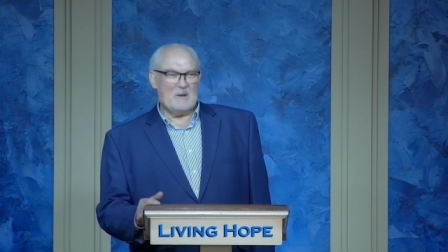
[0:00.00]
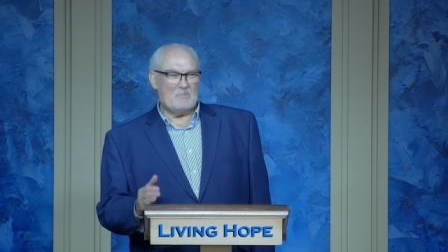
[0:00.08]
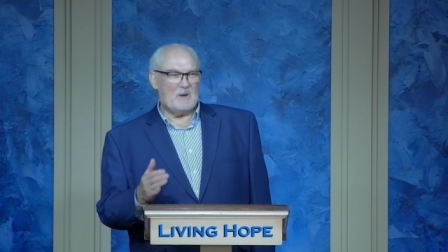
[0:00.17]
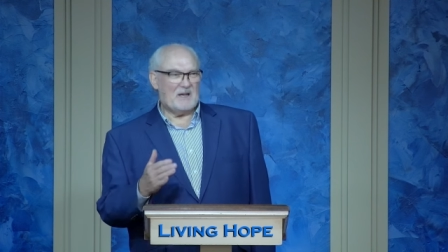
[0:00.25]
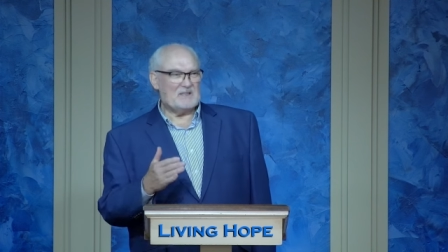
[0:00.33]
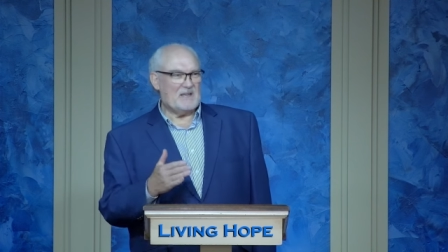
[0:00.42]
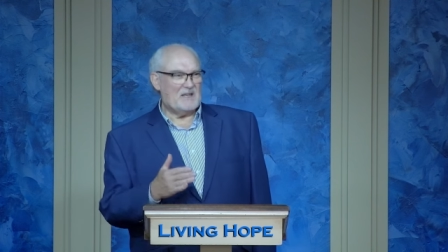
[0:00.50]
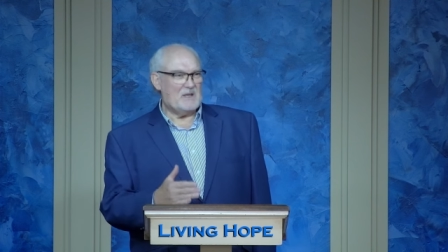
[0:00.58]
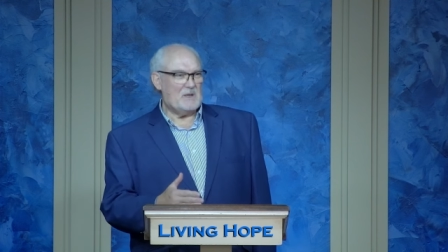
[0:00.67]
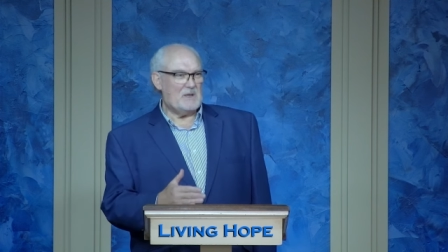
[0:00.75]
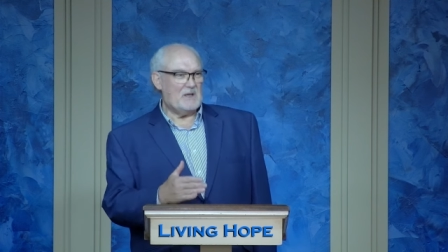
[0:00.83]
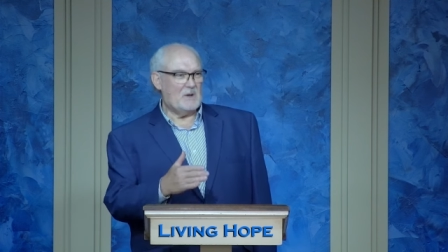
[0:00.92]
but
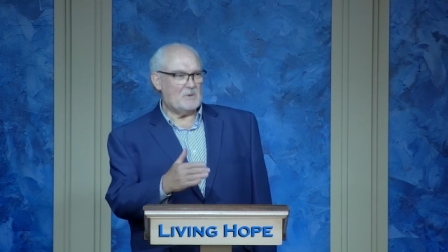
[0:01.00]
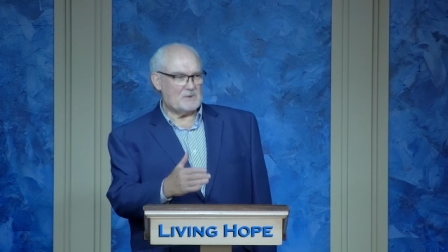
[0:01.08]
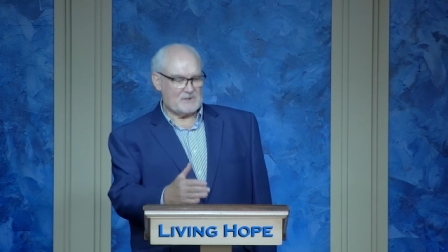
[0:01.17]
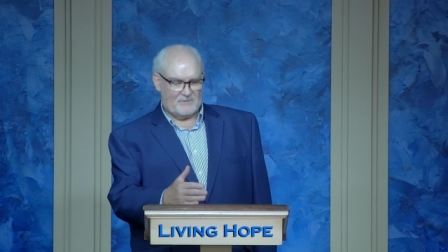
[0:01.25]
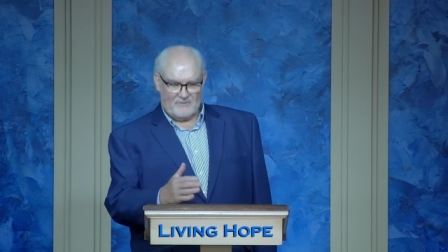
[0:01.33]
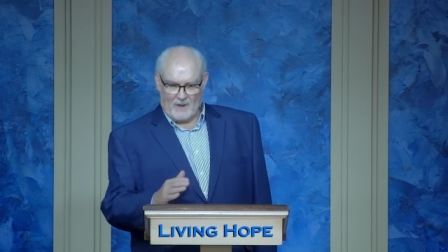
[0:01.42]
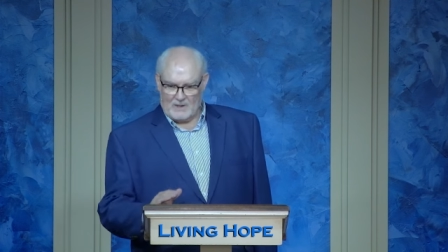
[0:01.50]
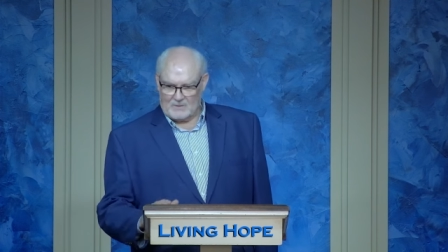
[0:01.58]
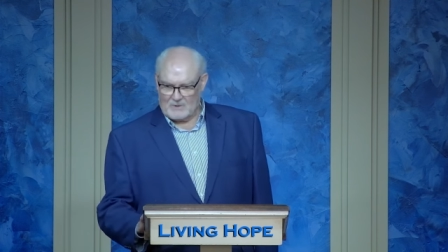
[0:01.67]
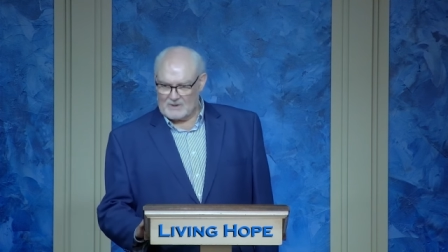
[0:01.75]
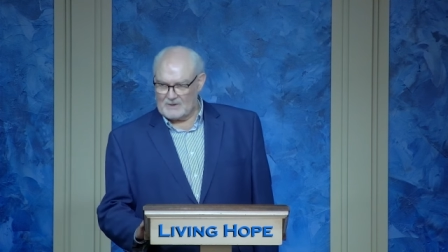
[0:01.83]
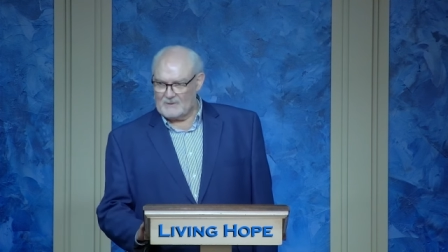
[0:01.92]
he was a
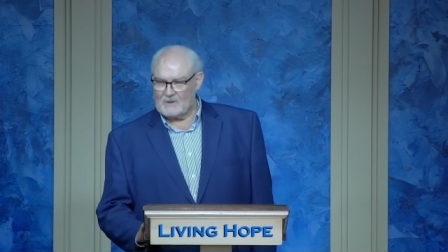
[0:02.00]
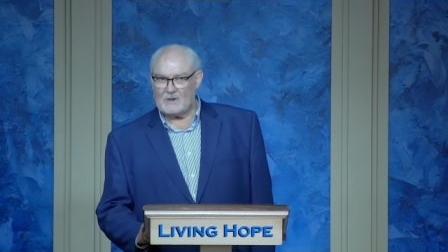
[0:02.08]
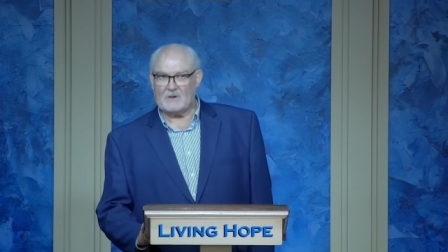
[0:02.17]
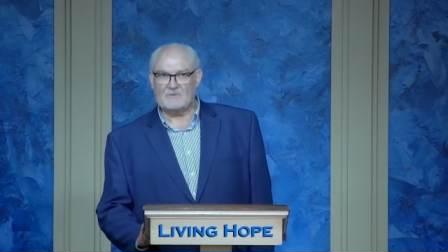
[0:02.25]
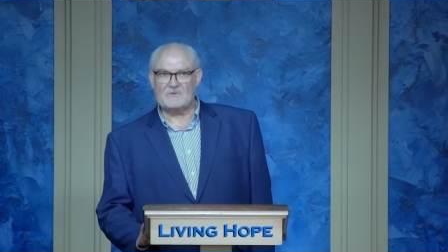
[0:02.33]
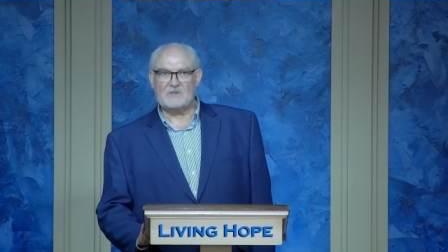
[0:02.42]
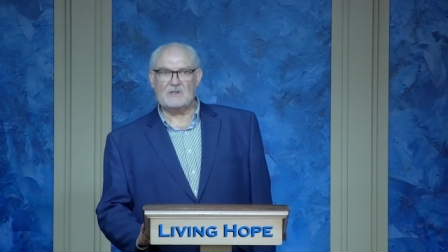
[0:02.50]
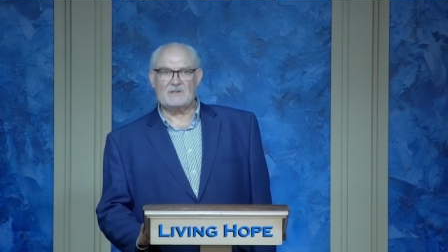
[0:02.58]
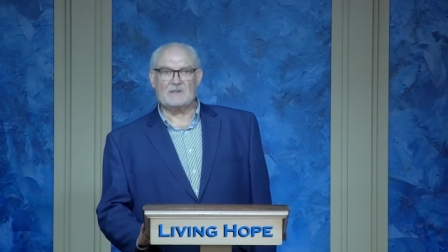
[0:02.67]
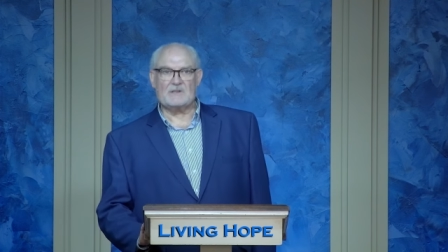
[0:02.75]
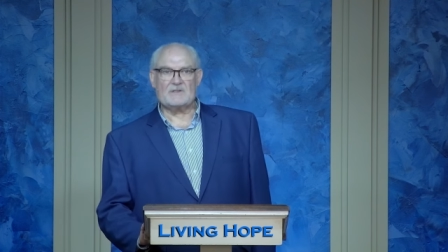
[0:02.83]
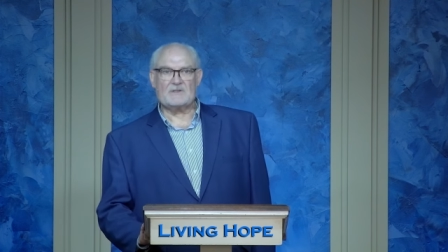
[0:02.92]
follower of
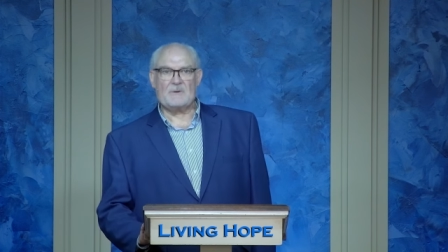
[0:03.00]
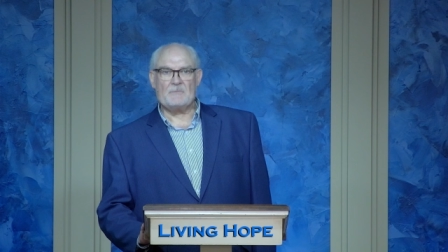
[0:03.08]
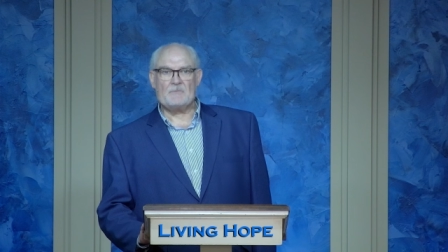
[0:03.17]
Jesus.